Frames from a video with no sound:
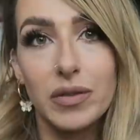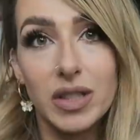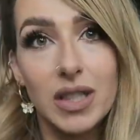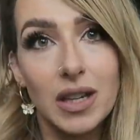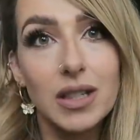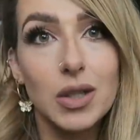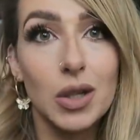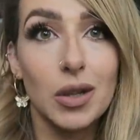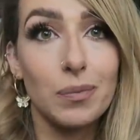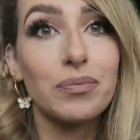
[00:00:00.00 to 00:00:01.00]
we've decided
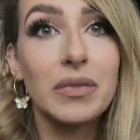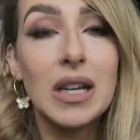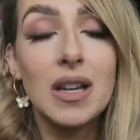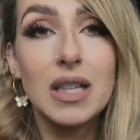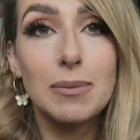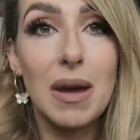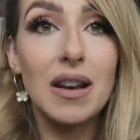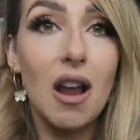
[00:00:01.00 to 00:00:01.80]
to spend